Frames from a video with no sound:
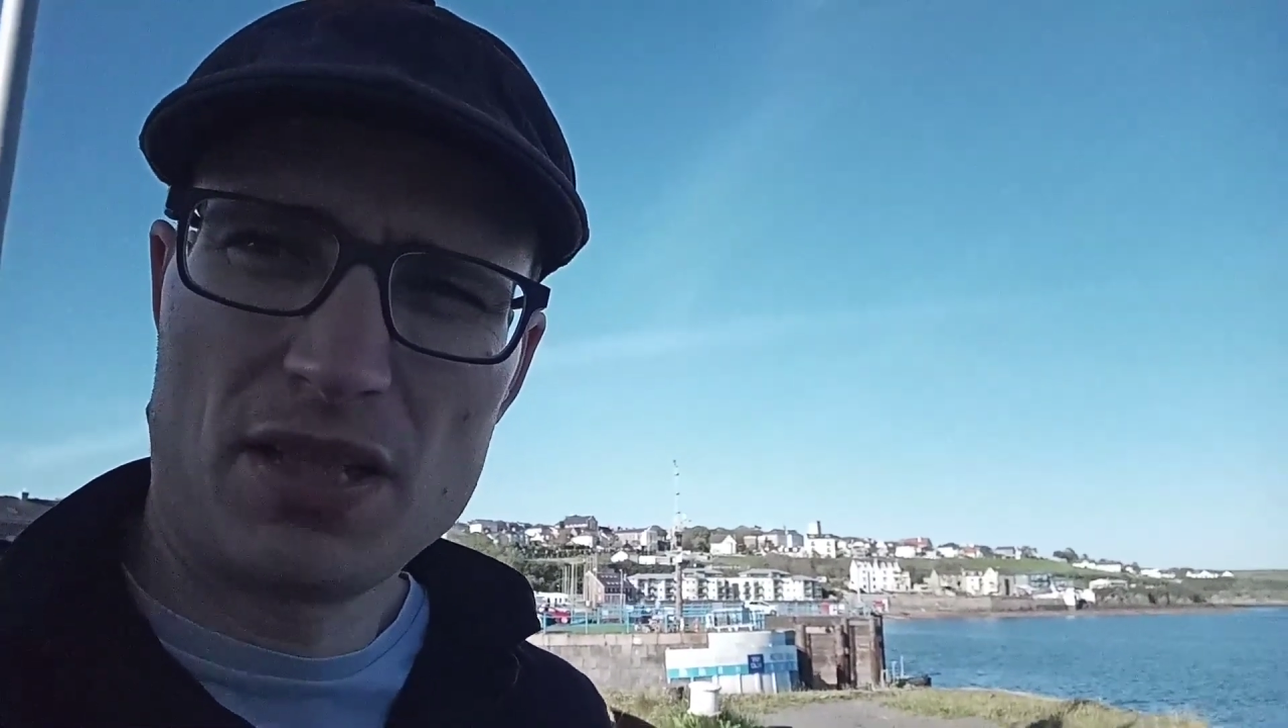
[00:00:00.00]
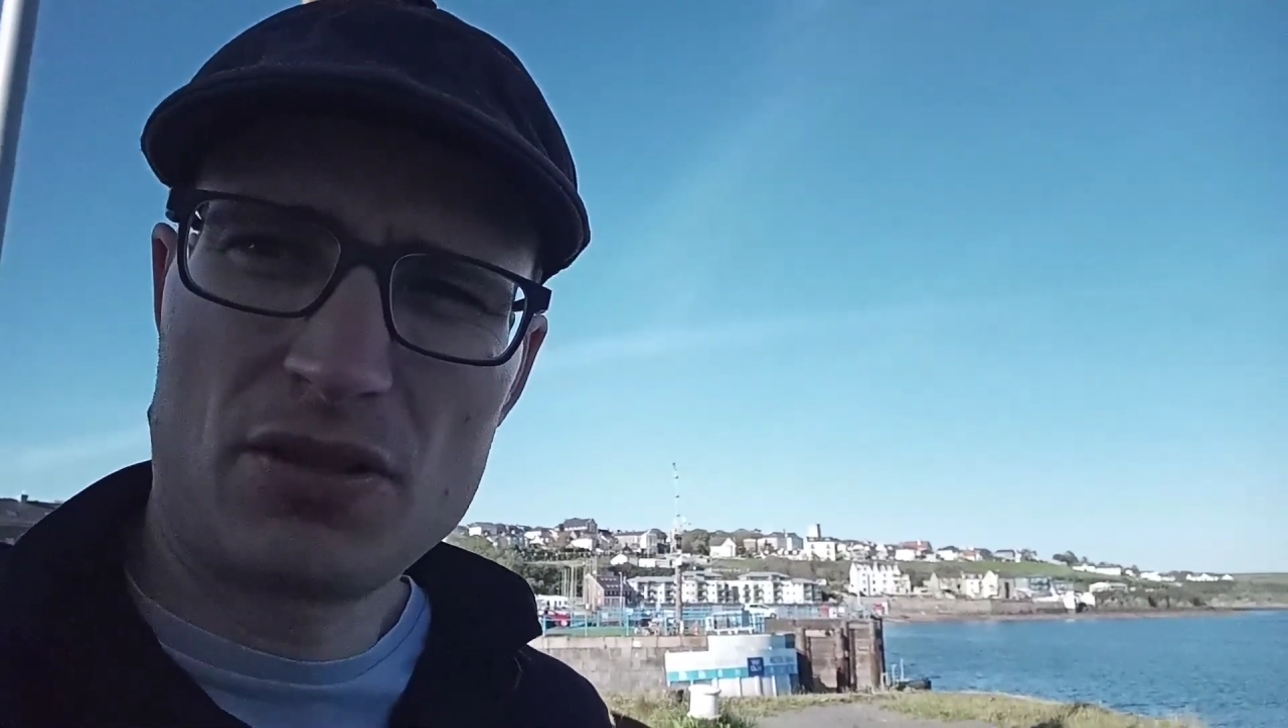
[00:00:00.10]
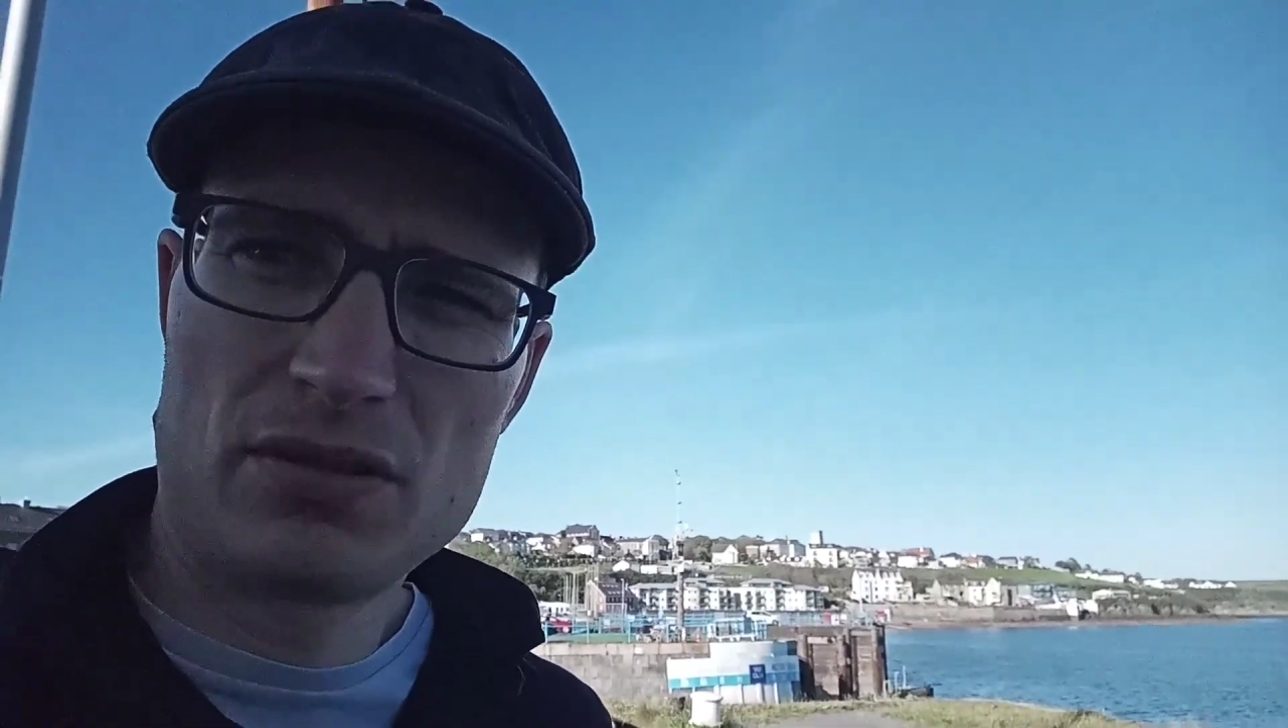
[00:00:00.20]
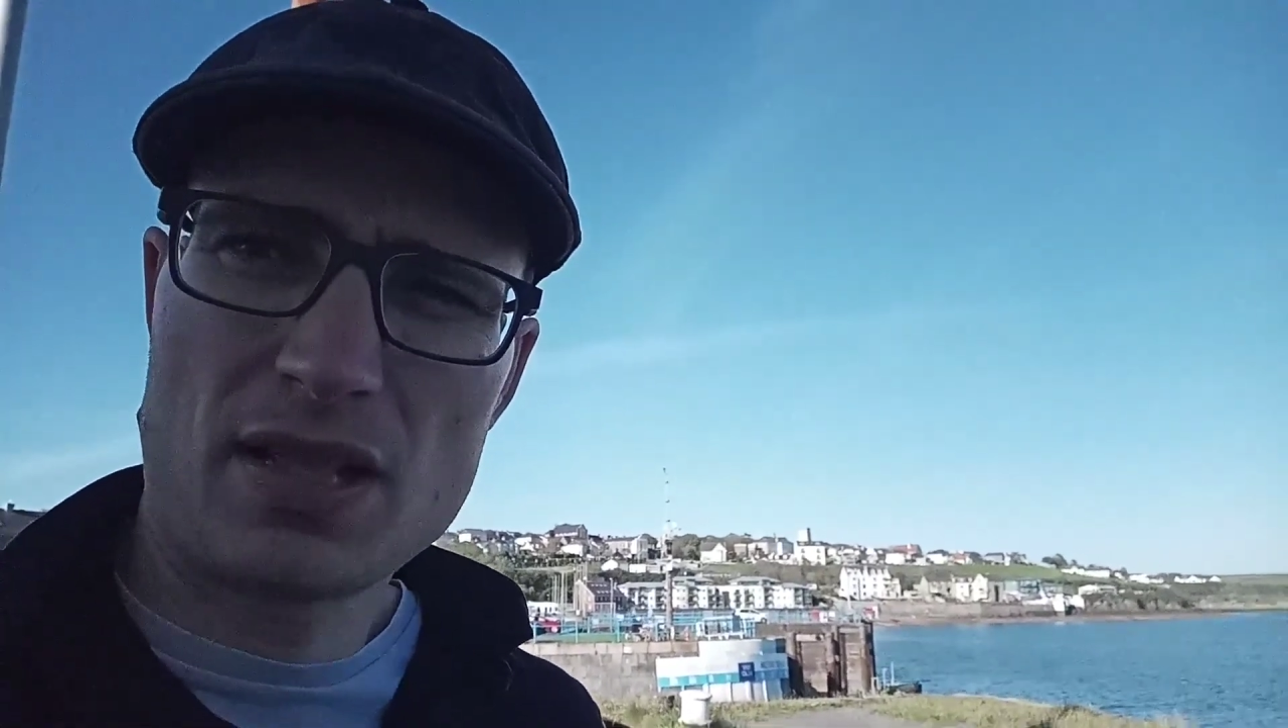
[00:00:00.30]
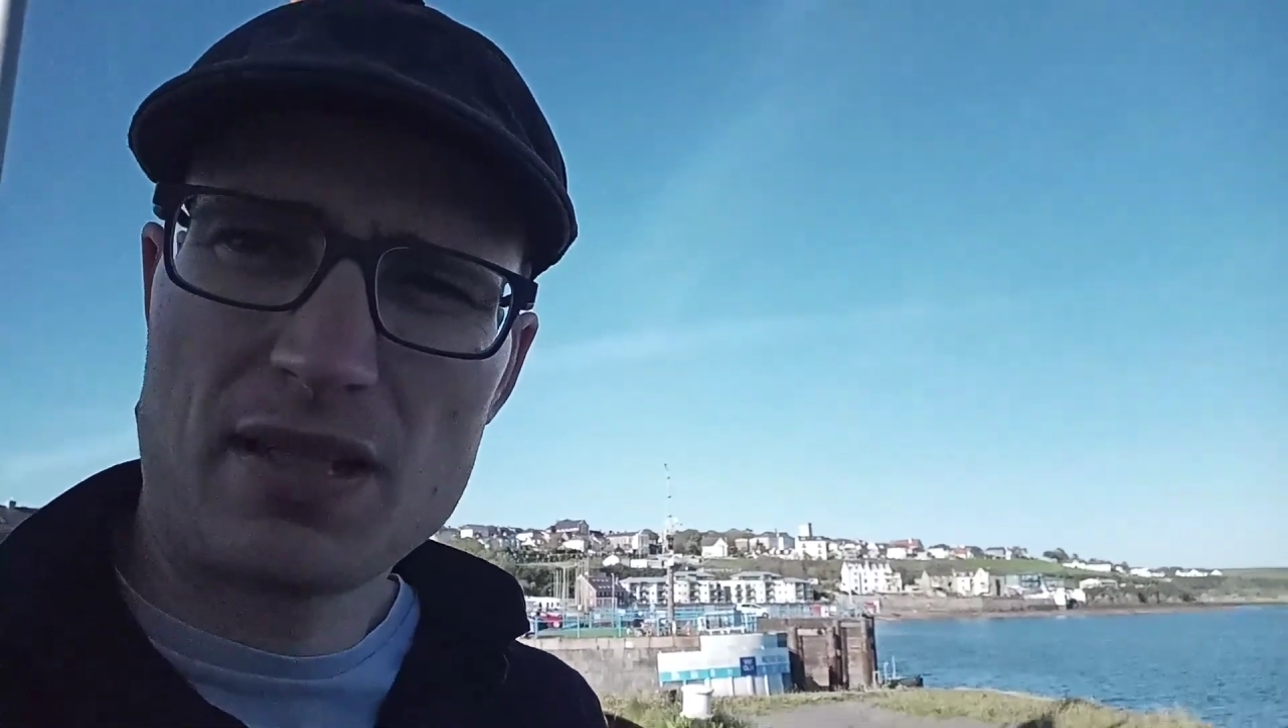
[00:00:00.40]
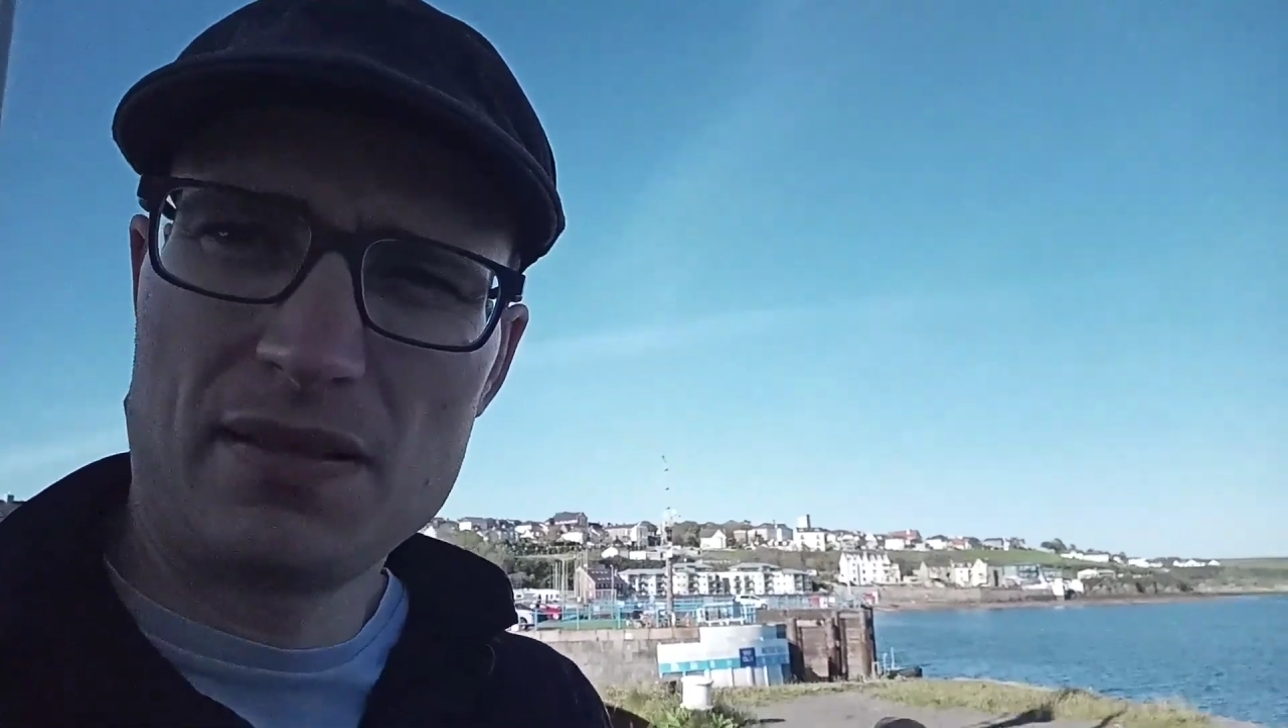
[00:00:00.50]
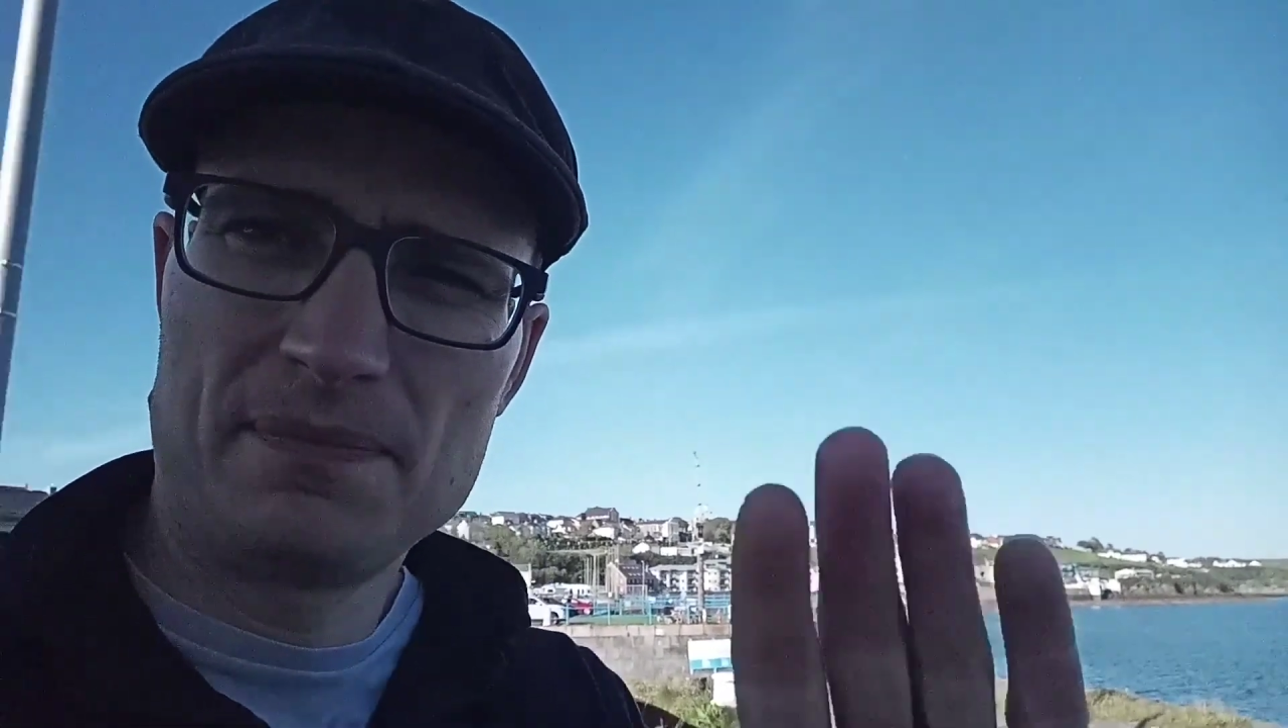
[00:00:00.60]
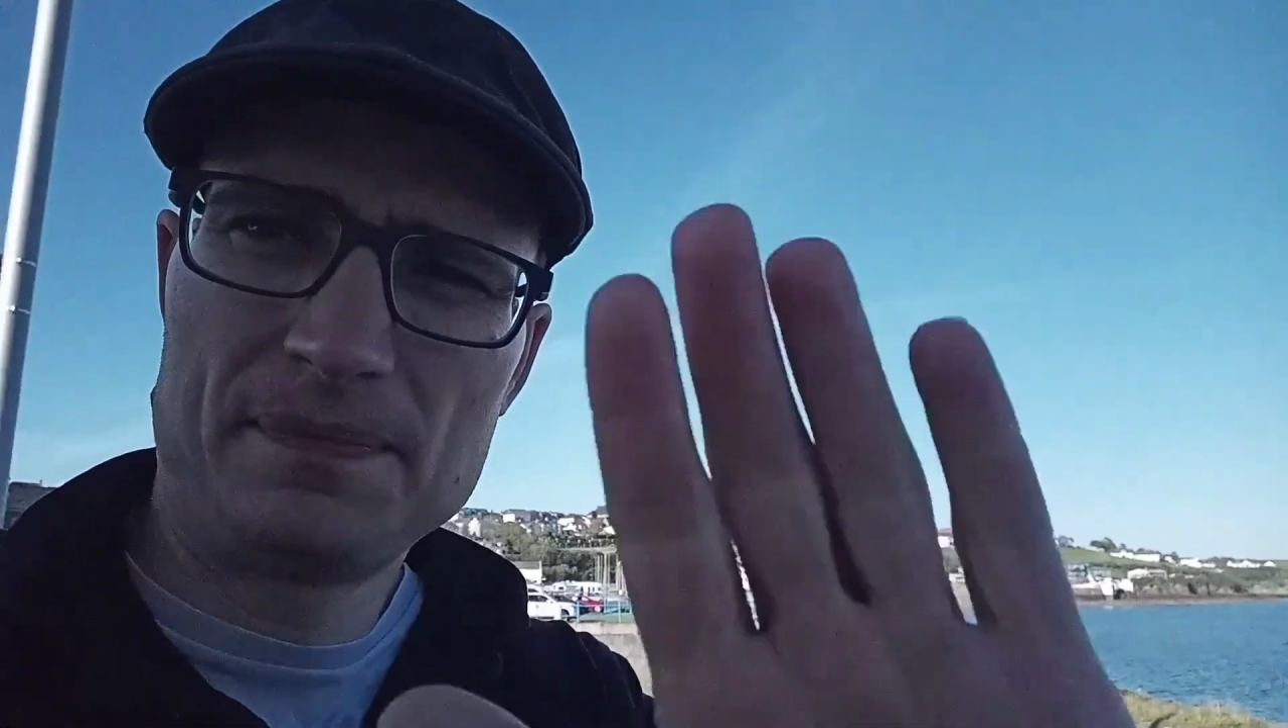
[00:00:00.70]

a good day.